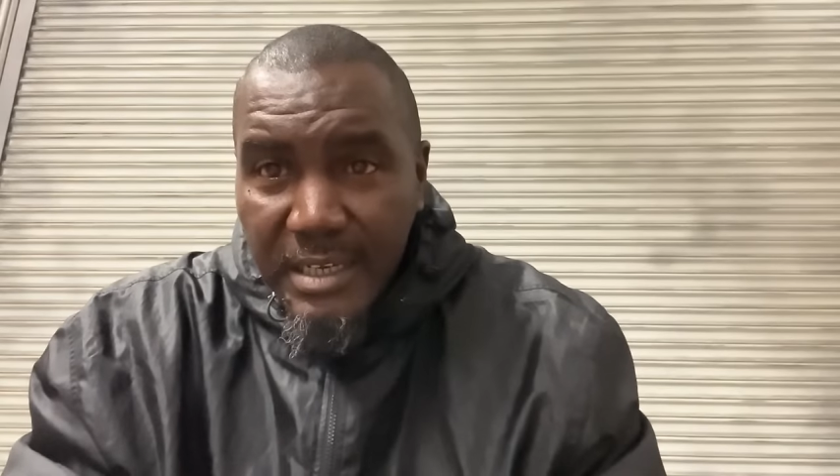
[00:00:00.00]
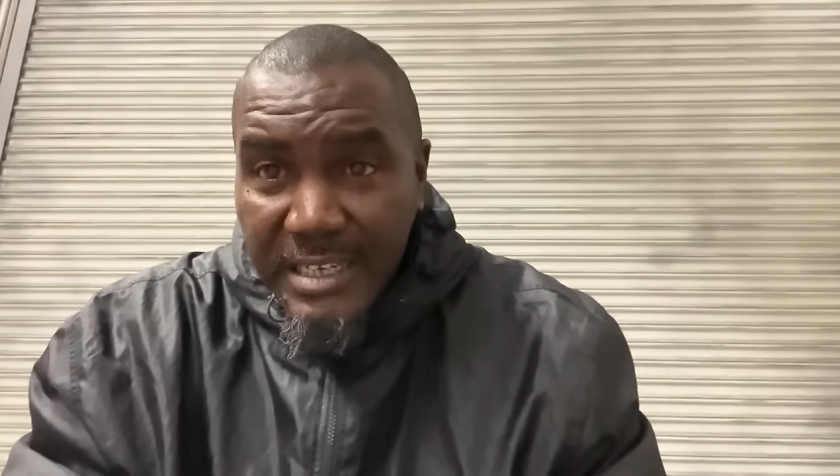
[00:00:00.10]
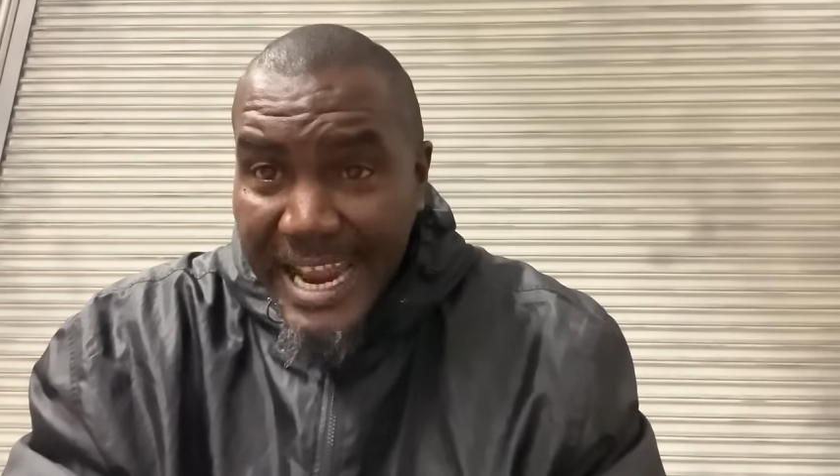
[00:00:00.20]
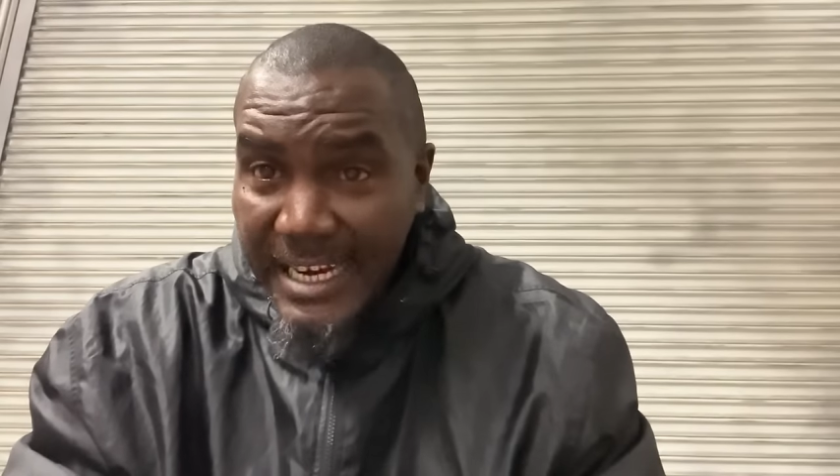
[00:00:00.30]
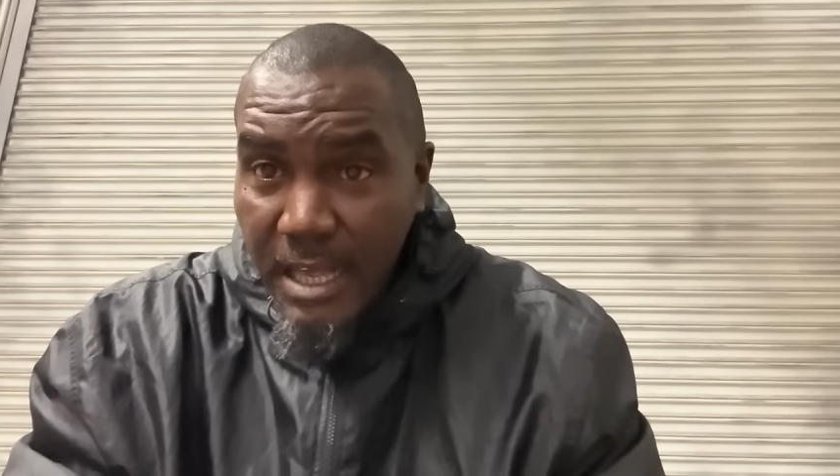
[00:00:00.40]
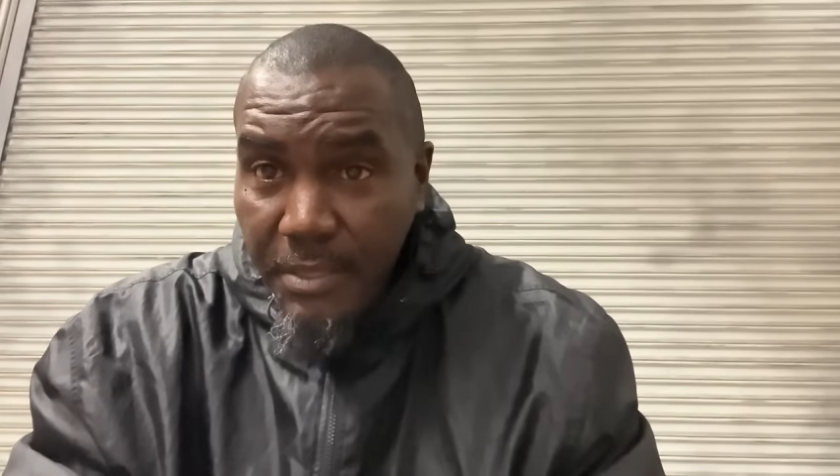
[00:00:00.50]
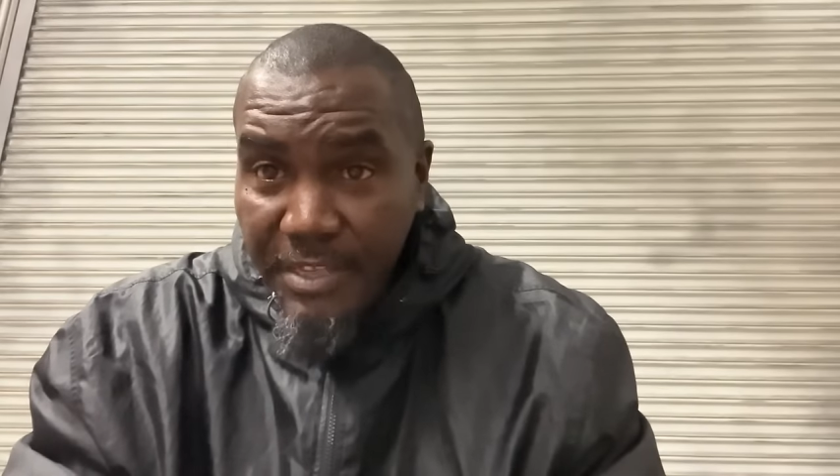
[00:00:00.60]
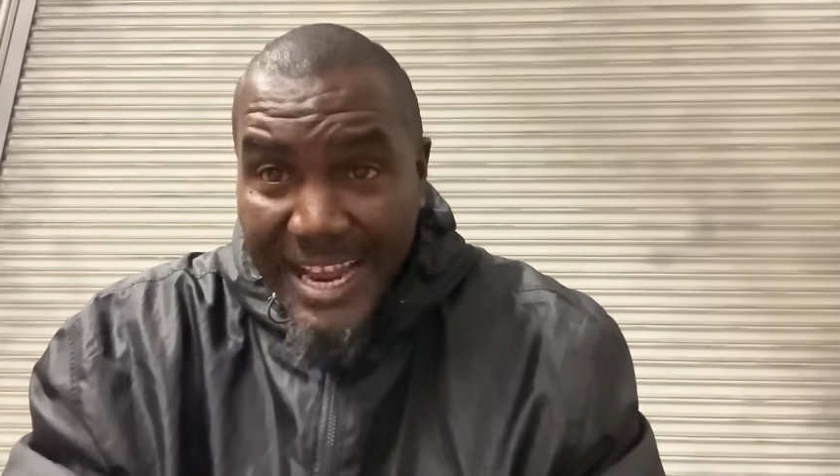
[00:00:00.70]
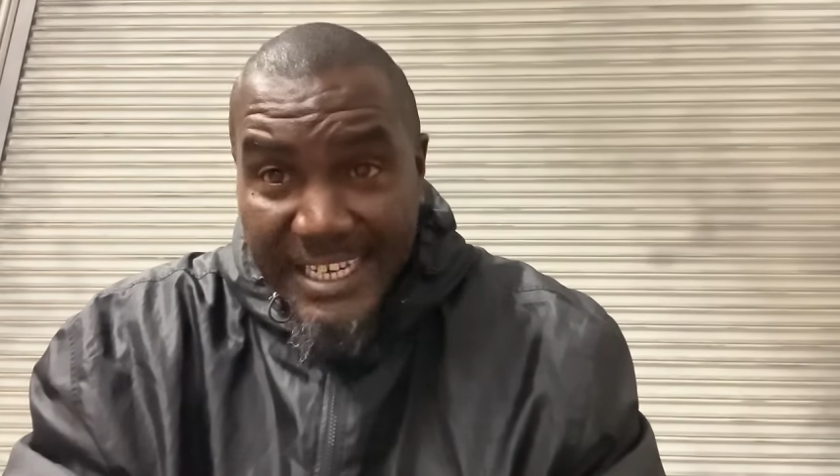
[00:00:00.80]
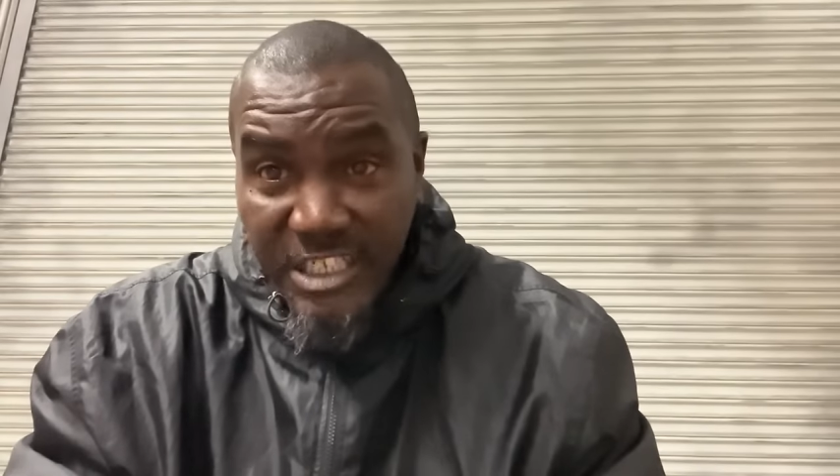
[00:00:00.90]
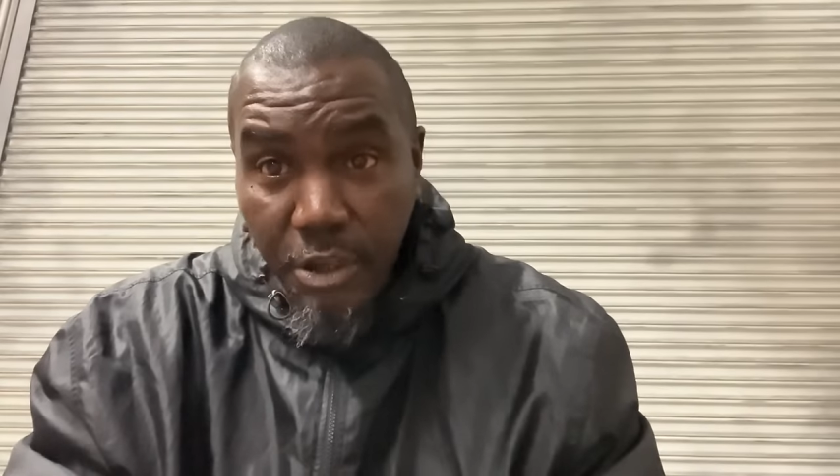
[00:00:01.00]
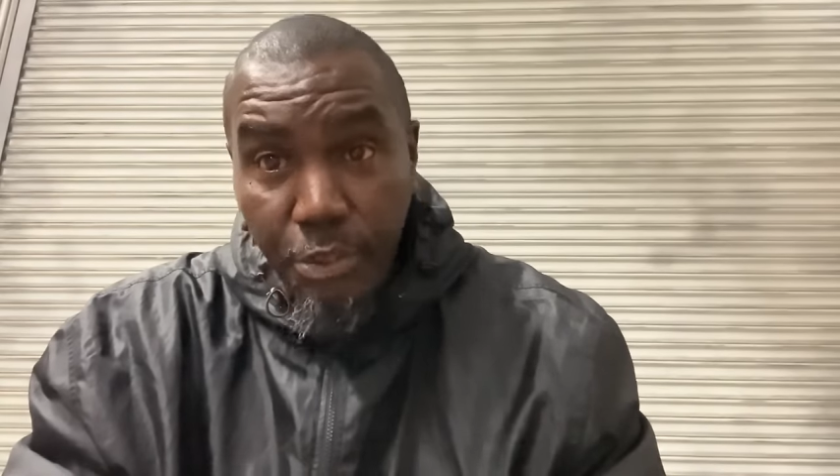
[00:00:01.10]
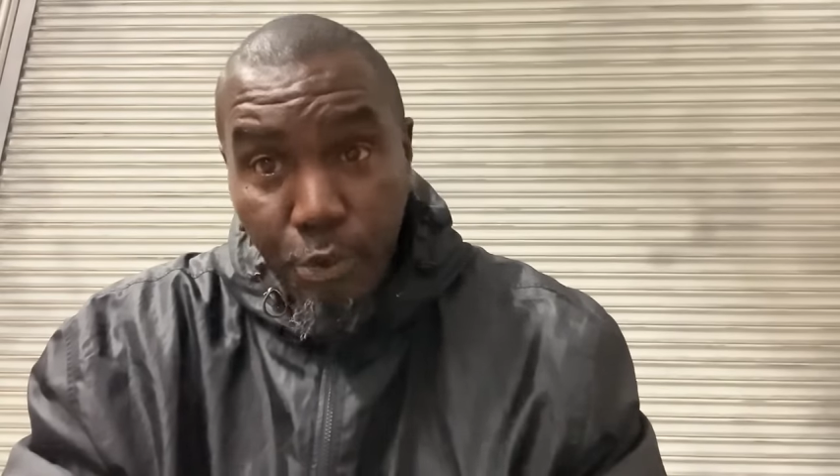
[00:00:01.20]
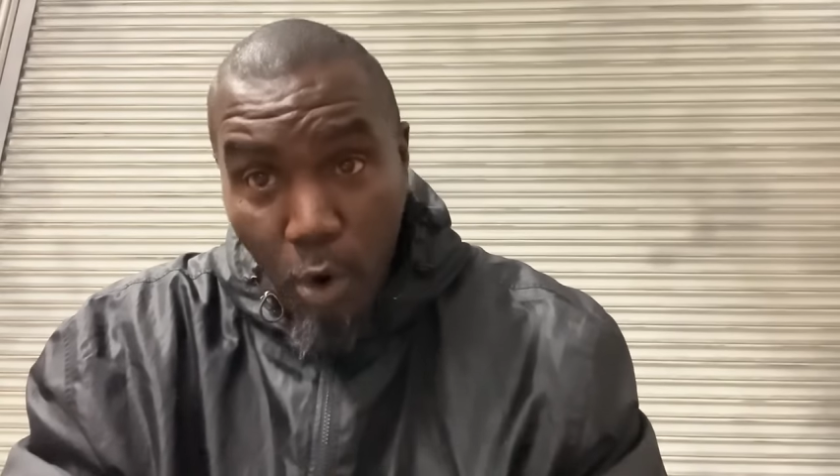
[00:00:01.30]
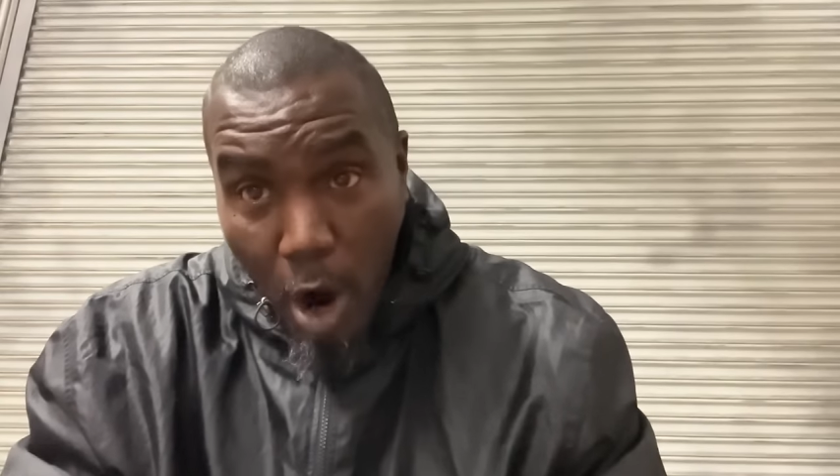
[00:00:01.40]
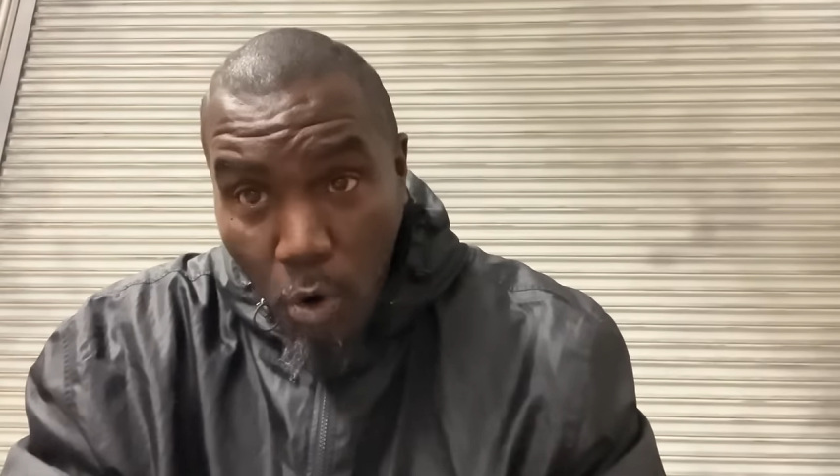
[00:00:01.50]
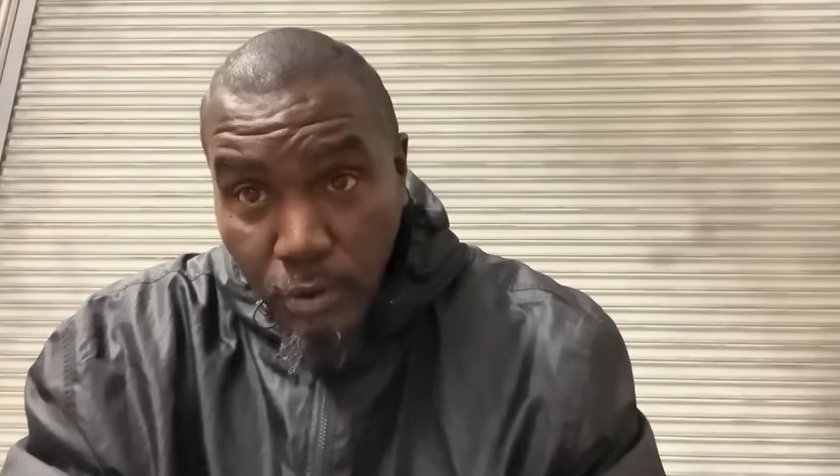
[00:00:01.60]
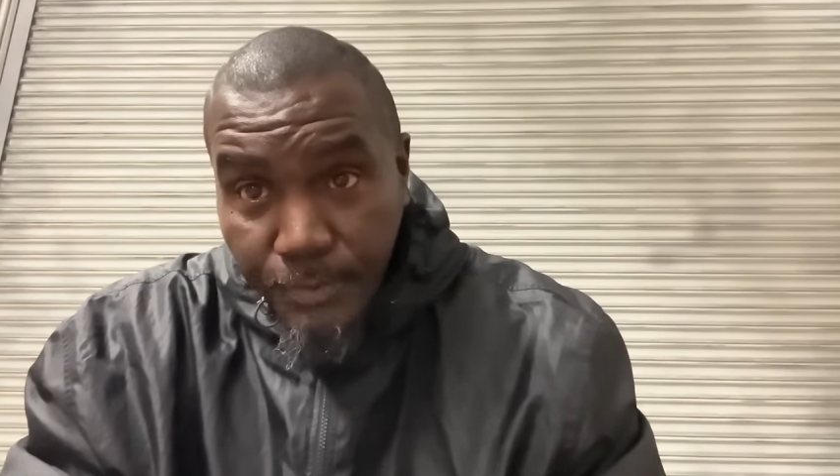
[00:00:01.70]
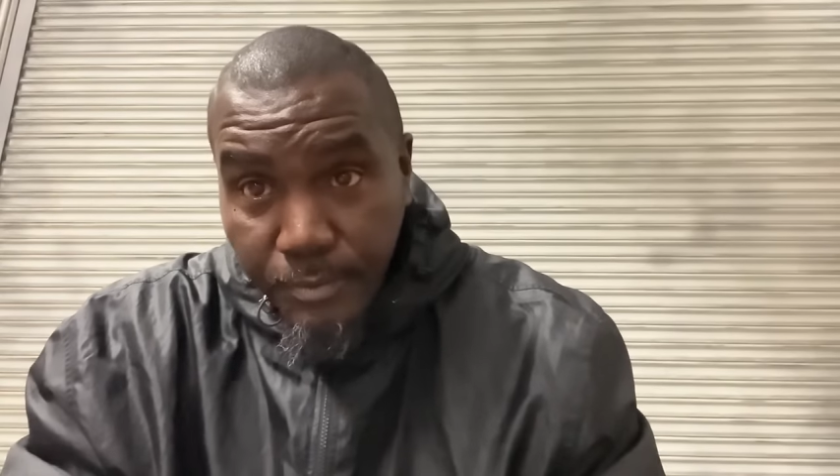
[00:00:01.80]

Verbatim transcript: that, that his throat